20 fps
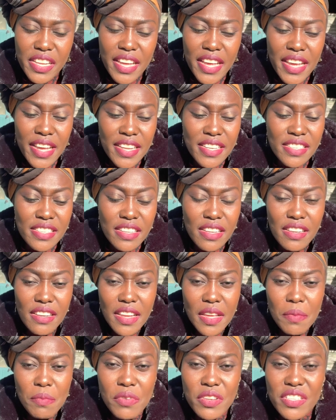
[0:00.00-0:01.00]
And
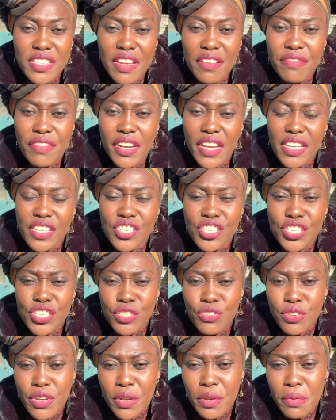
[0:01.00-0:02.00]
like most African
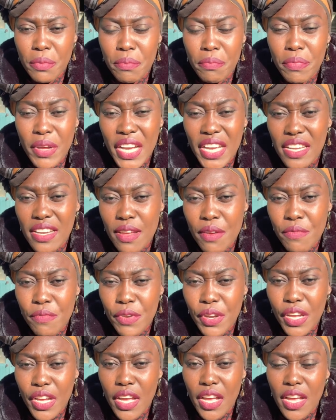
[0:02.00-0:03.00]
children back in
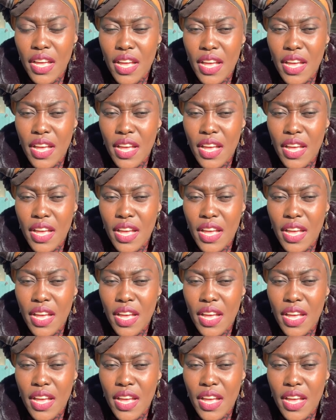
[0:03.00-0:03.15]
Africa,